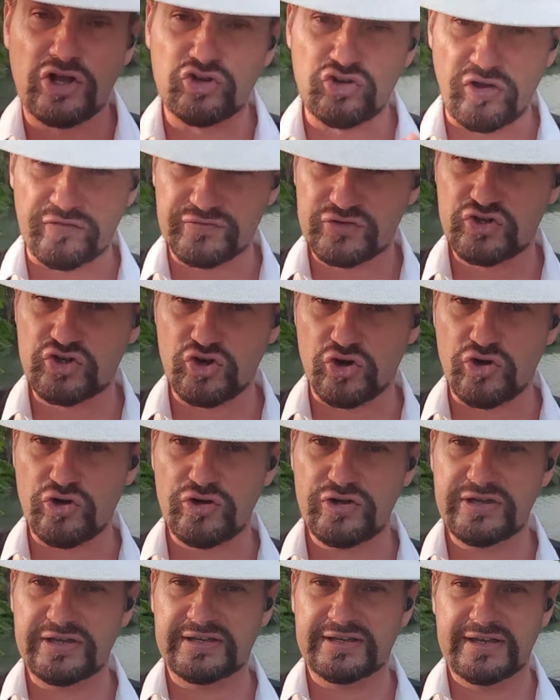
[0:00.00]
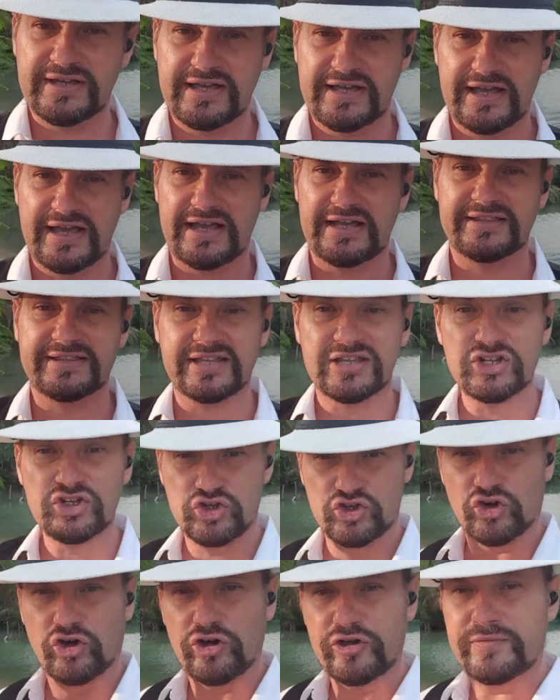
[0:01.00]
of joy and
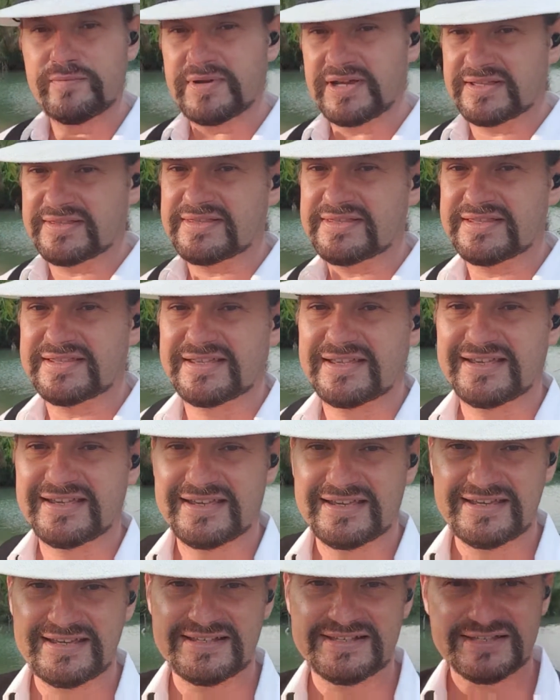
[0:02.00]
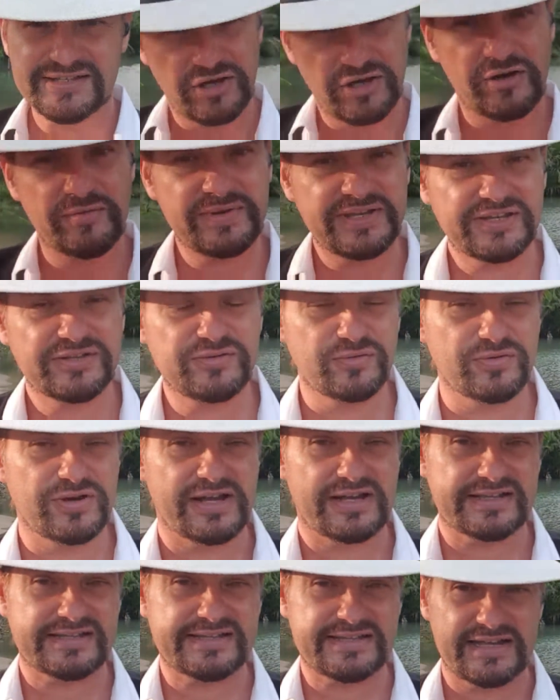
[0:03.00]
enjoyment is coming to
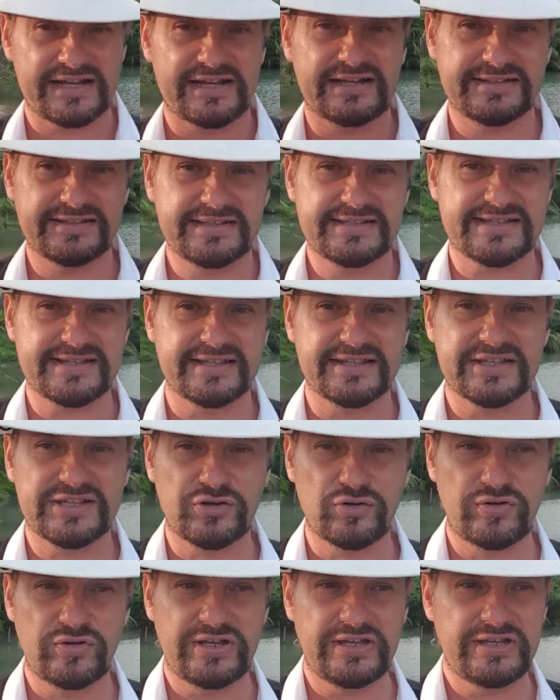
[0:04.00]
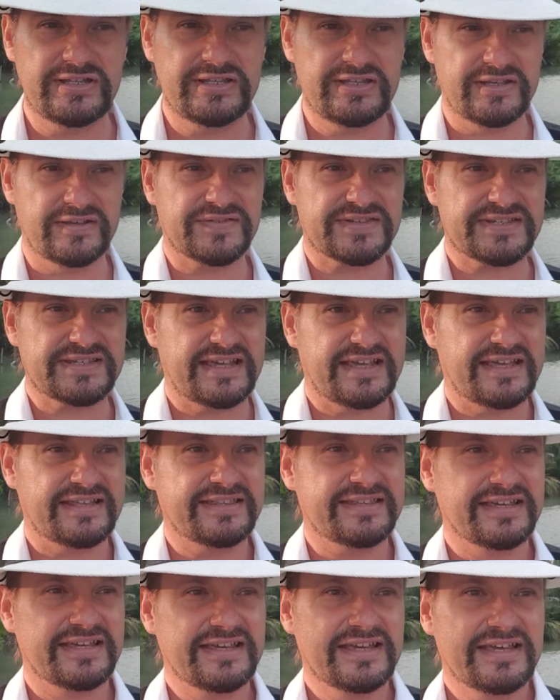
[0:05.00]
us, artists and creatives.
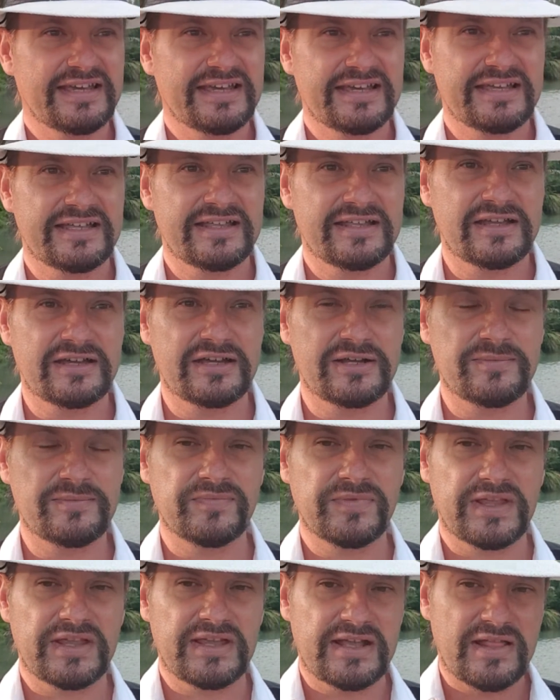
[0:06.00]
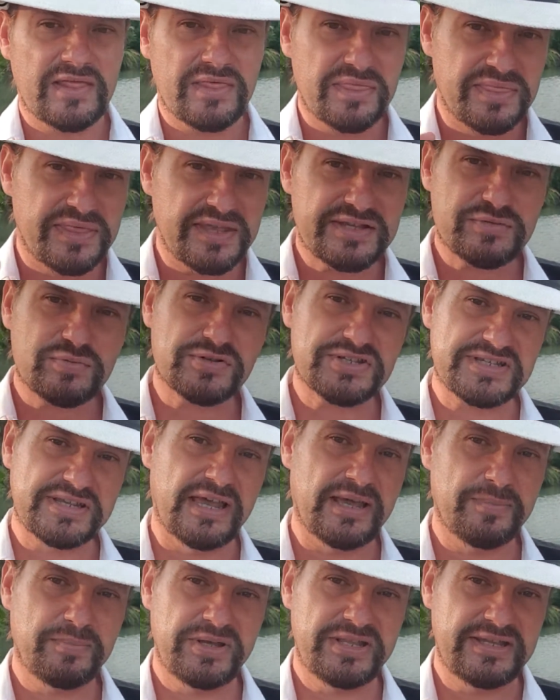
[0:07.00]
And this was
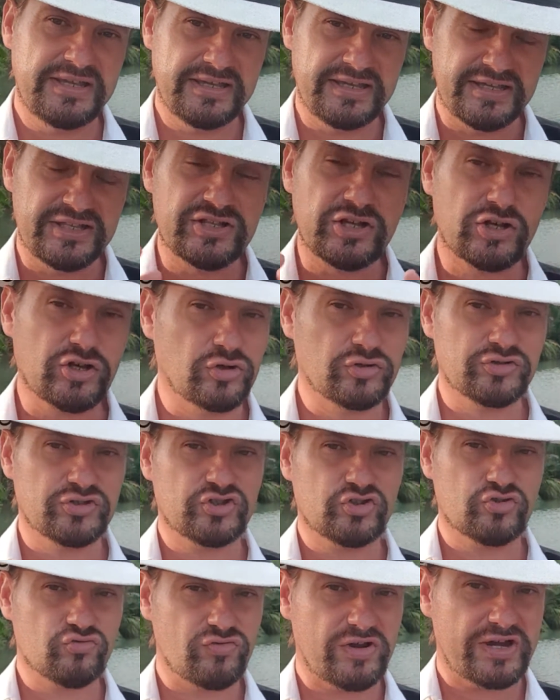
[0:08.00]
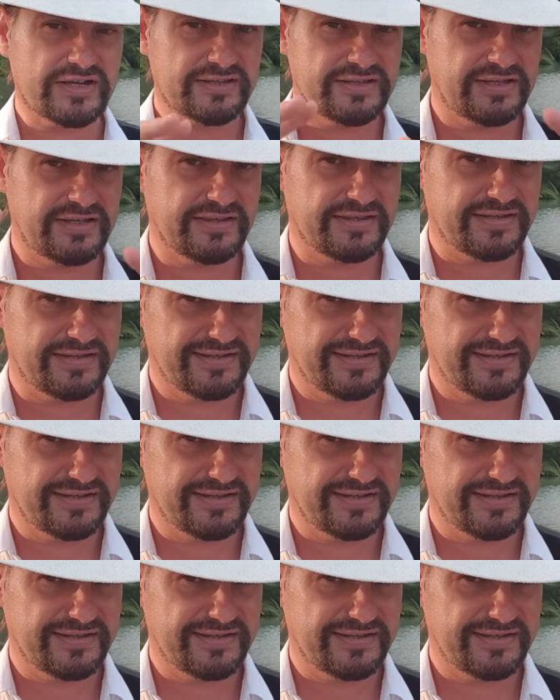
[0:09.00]
happening in a constructed